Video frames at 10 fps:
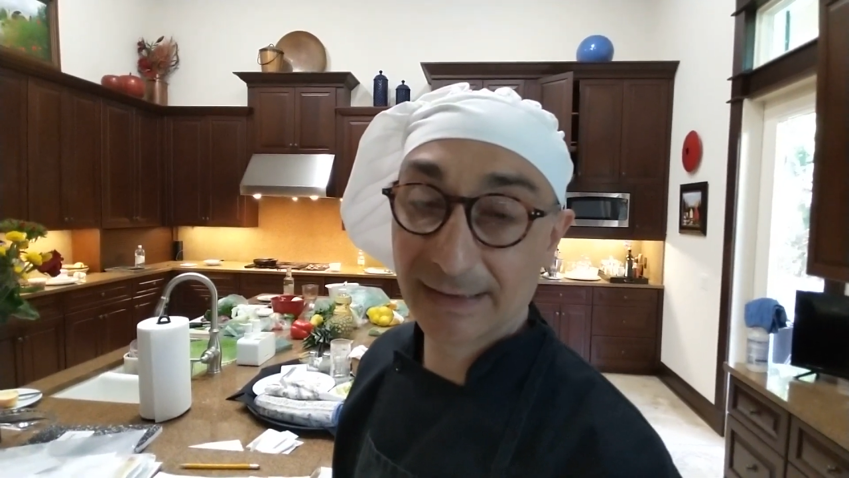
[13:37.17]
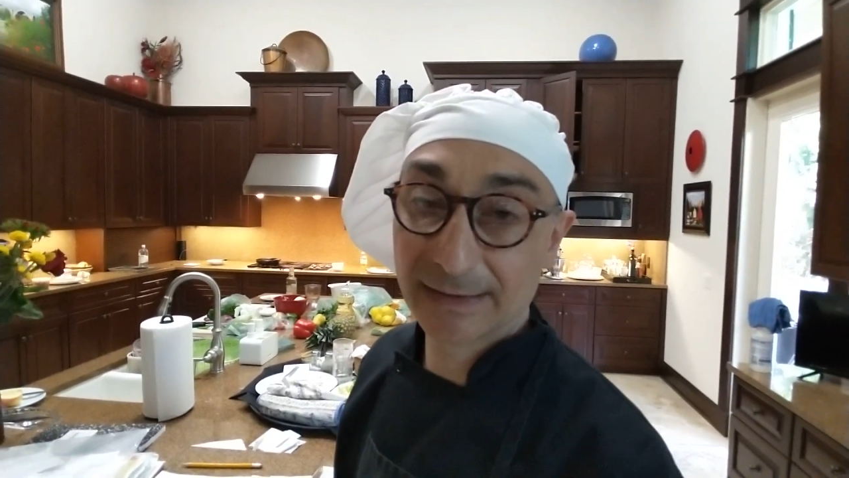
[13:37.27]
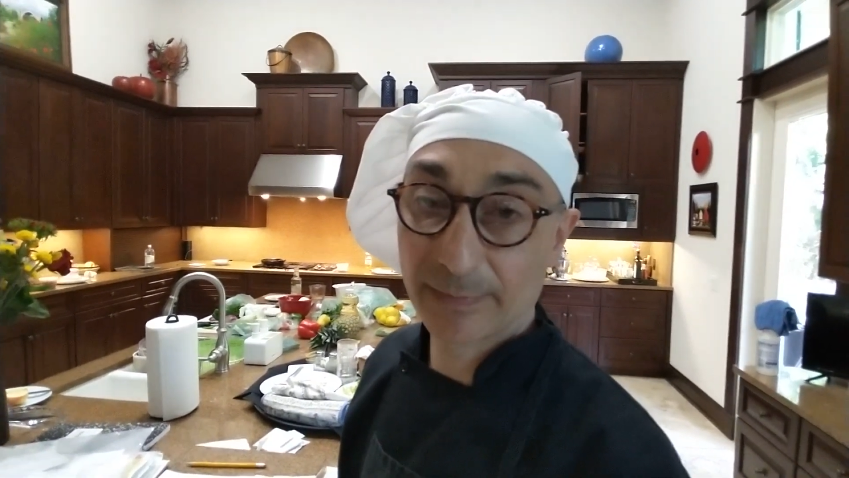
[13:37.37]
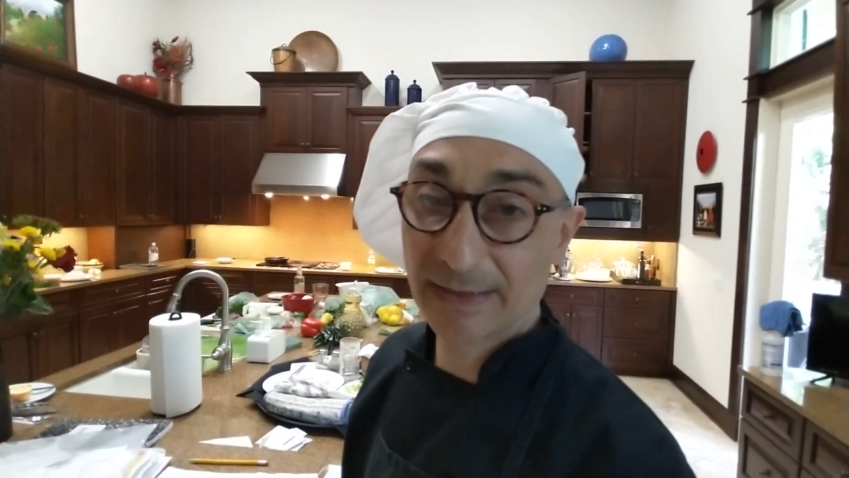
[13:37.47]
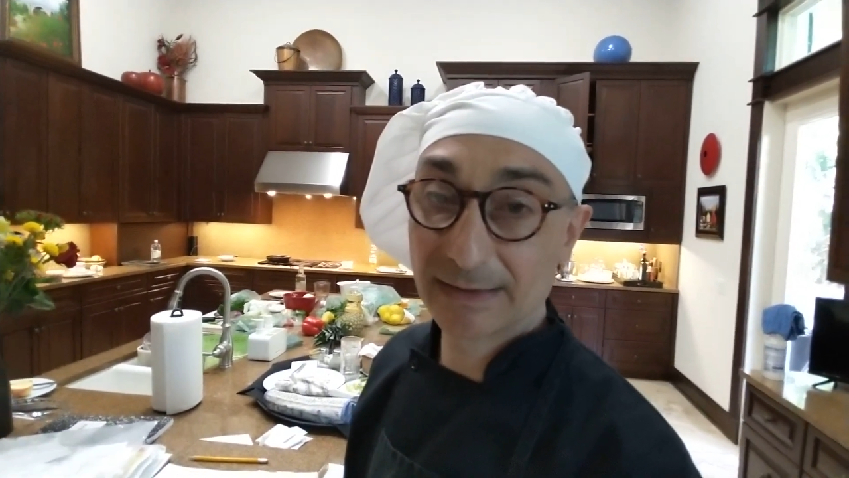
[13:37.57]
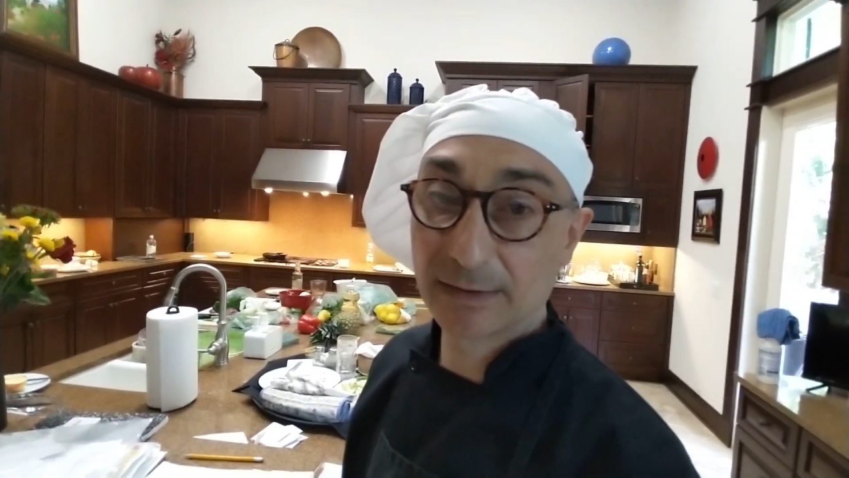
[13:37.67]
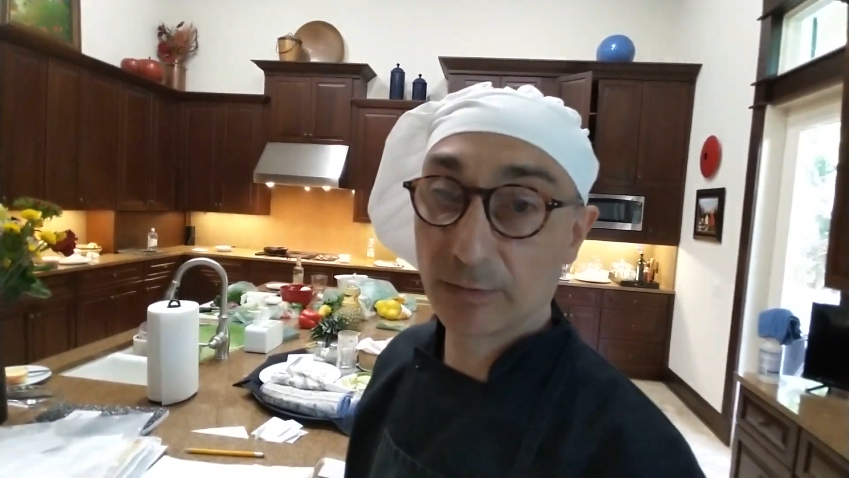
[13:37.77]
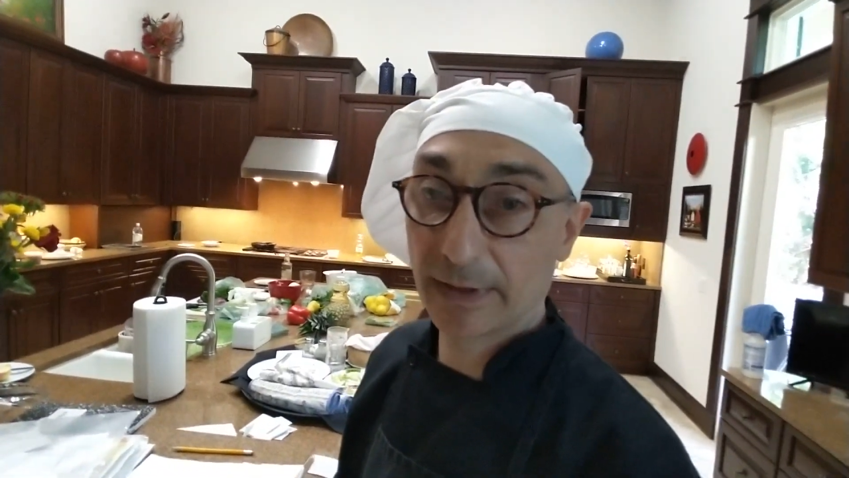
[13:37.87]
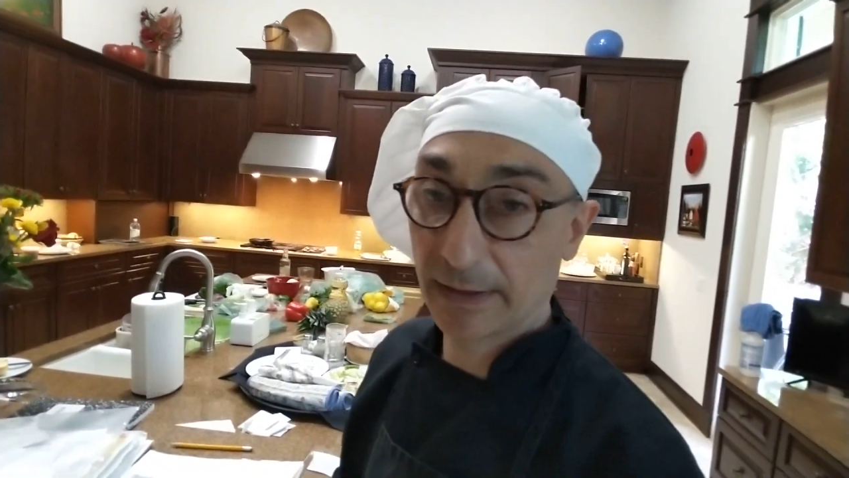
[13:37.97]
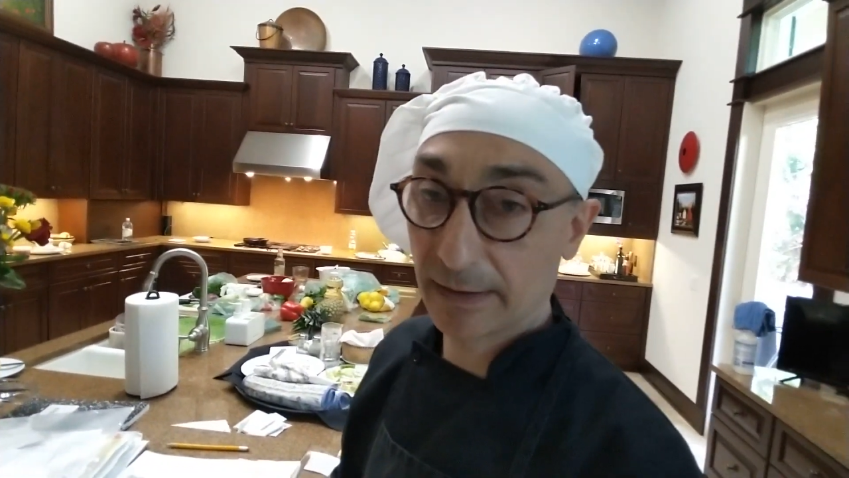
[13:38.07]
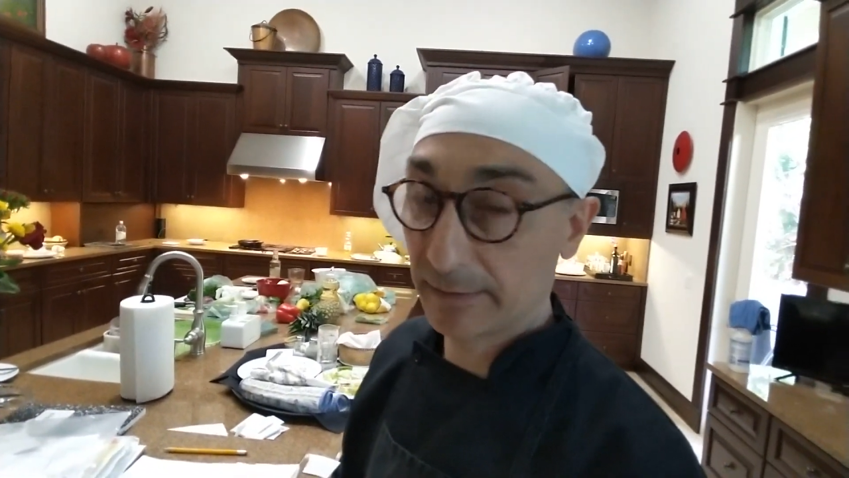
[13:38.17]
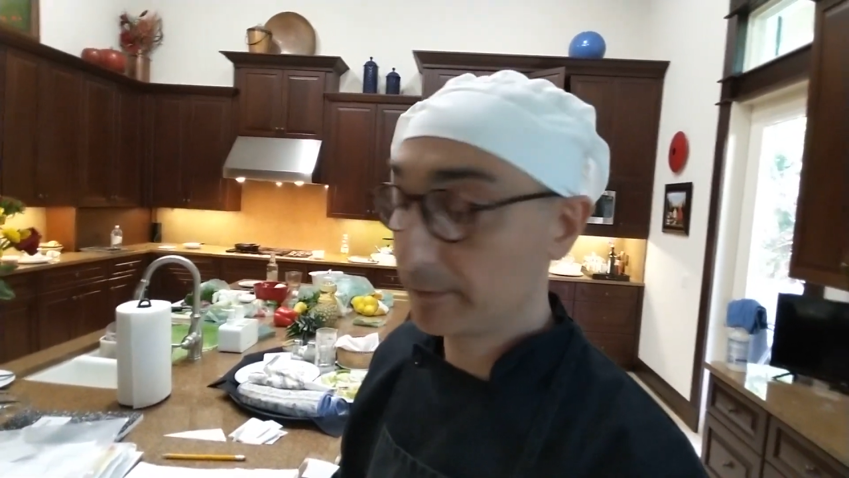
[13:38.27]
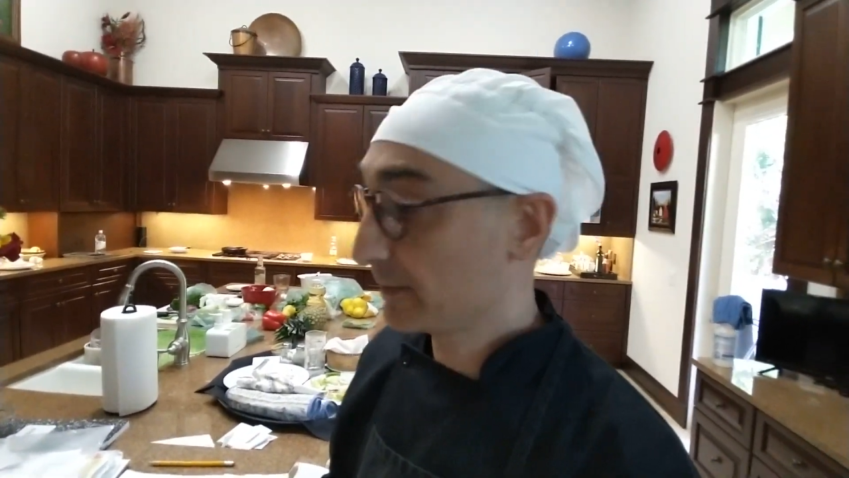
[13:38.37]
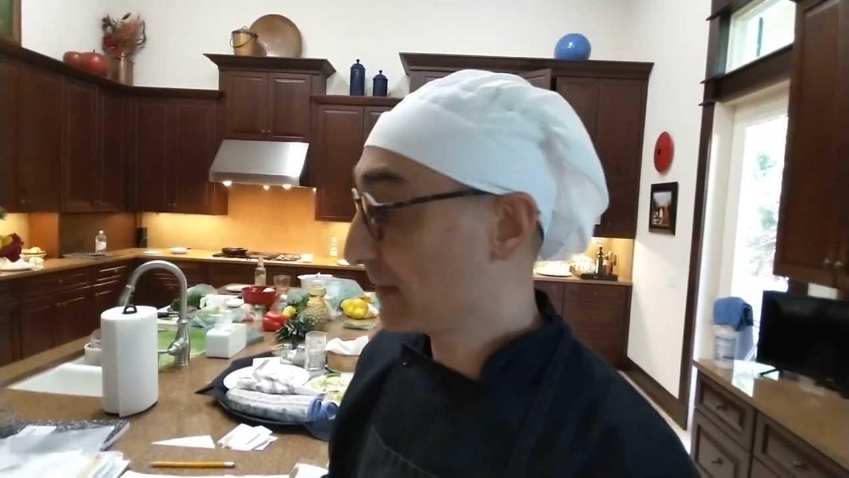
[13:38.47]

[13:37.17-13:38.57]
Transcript: 6 months to a year.